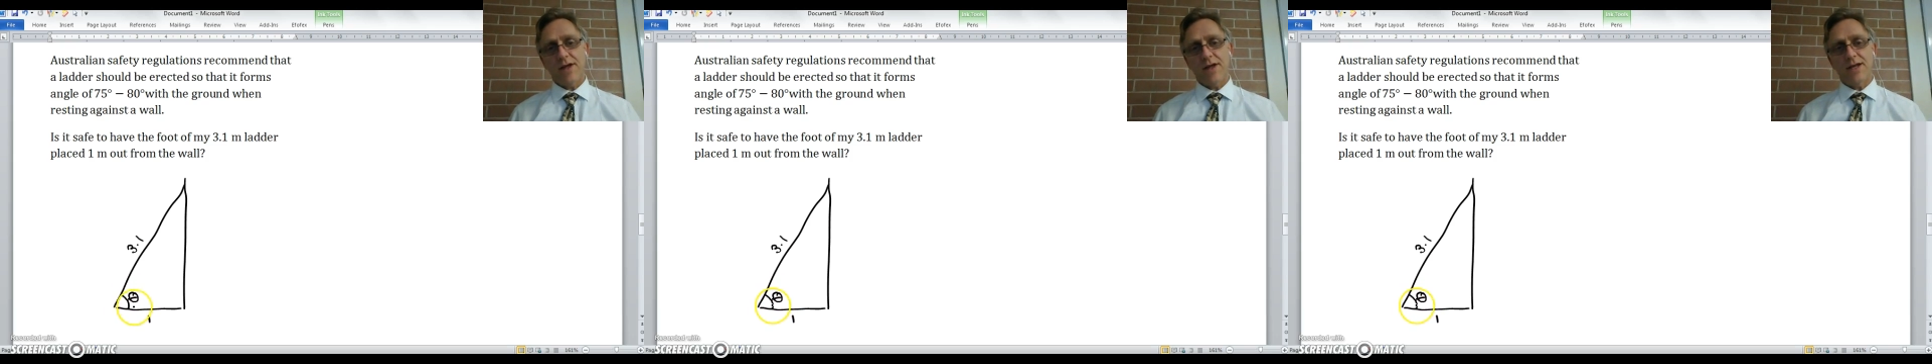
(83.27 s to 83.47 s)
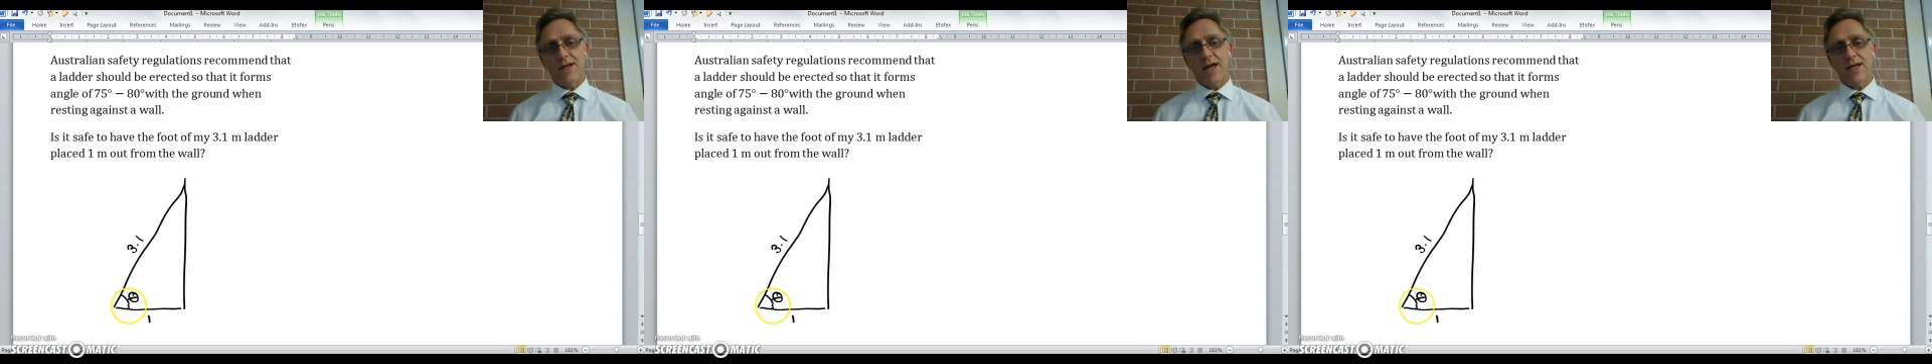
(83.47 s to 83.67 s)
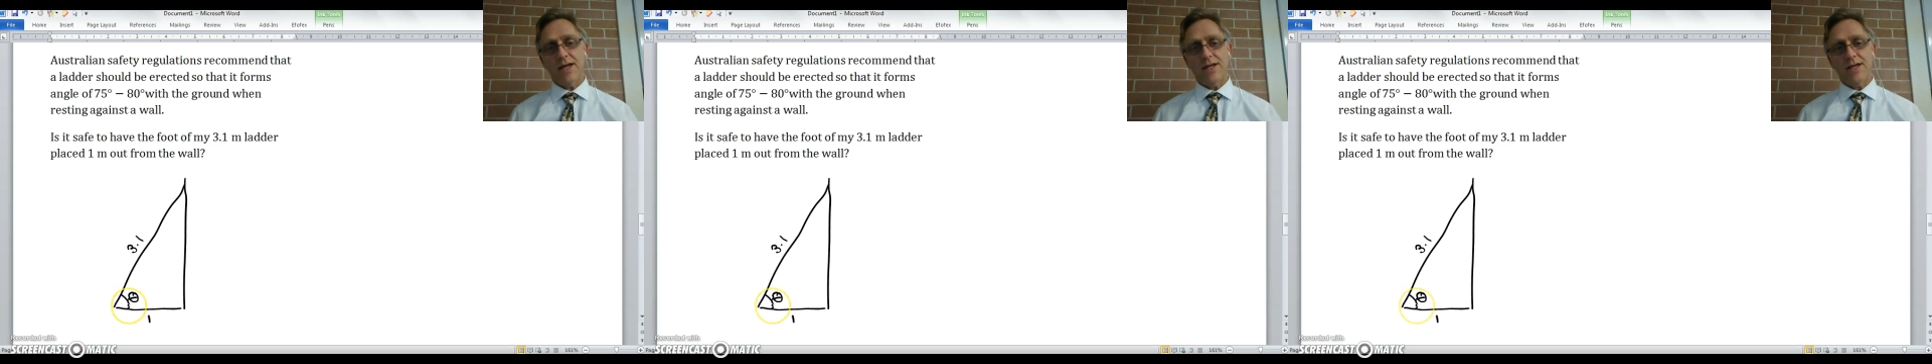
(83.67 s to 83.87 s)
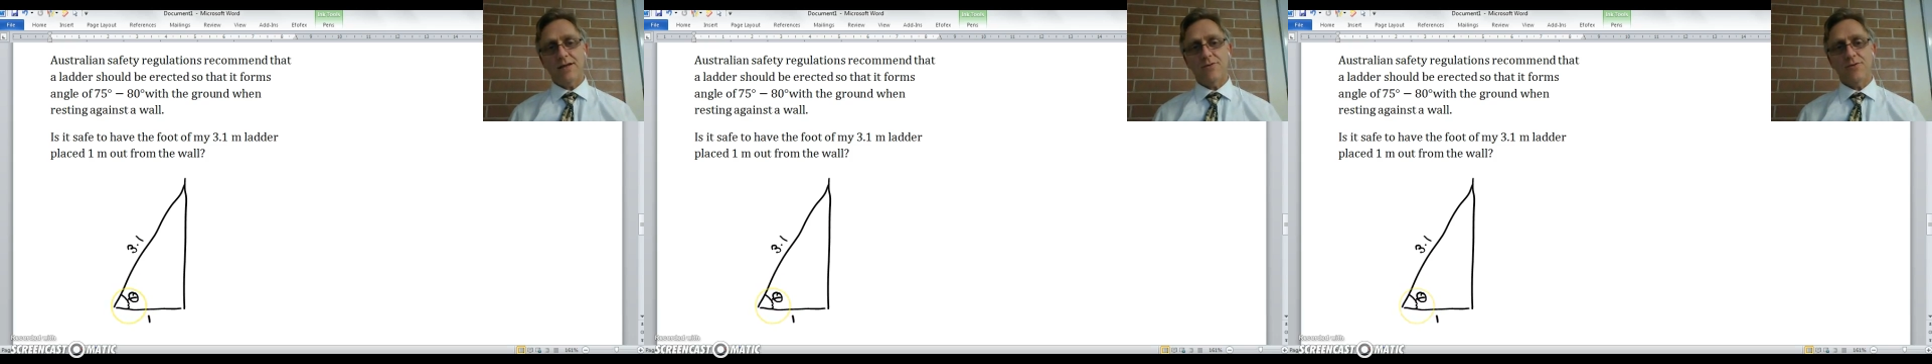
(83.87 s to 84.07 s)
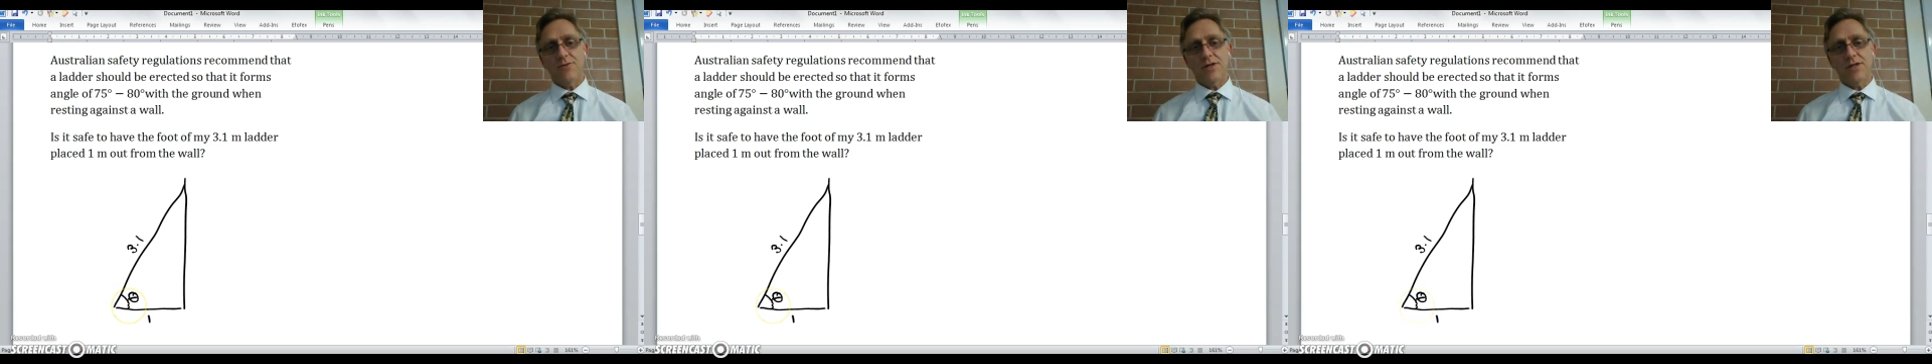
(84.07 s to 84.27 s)
and 80
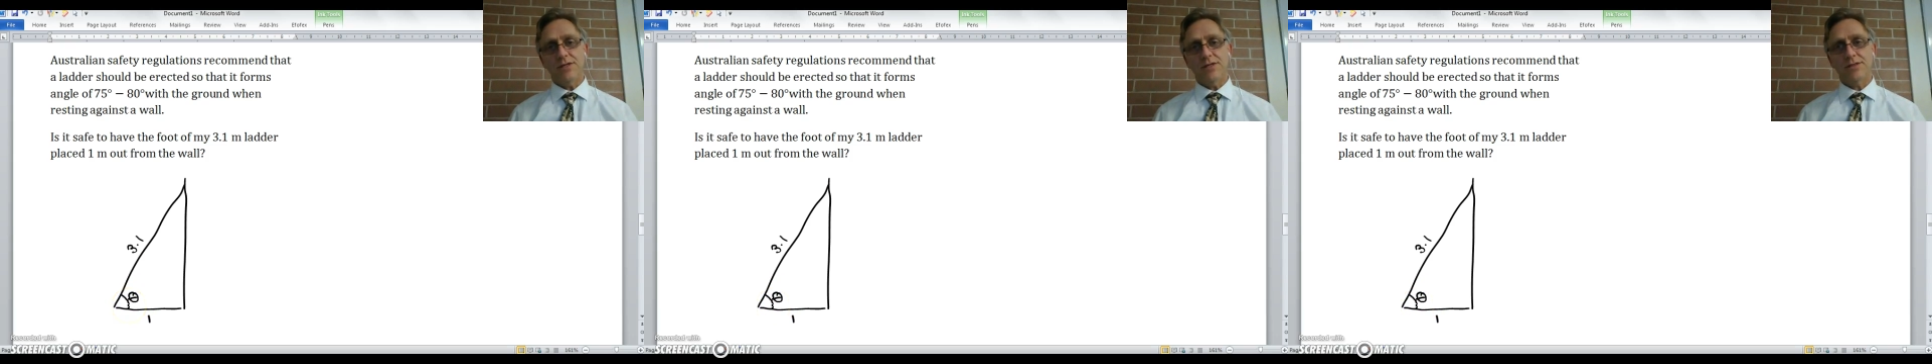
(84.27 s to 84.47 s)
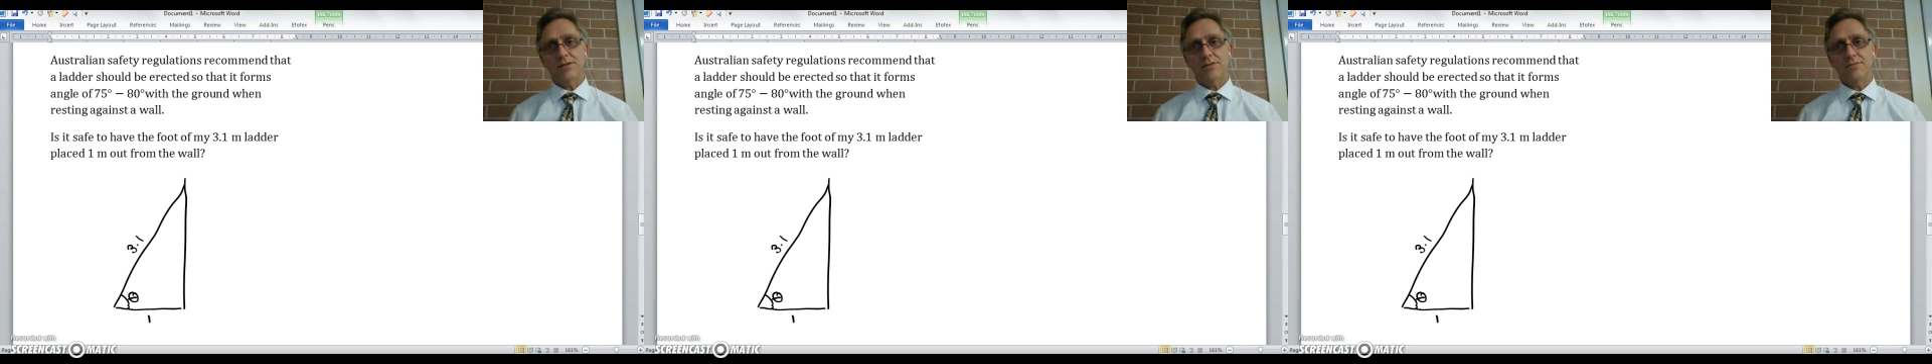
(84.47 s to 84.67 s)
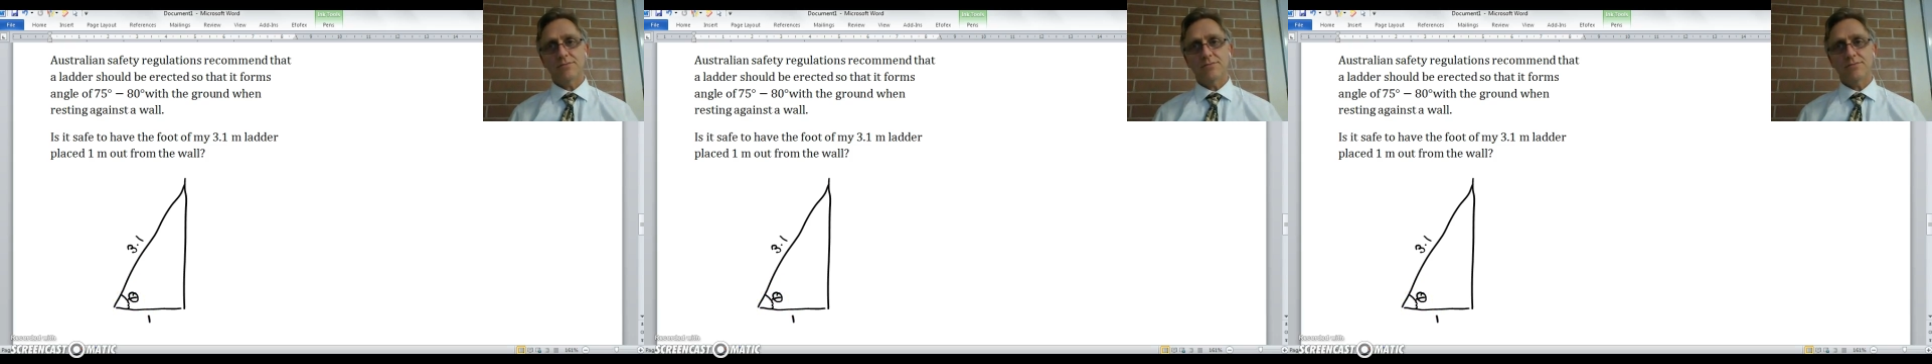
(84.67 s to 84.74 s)
degrees?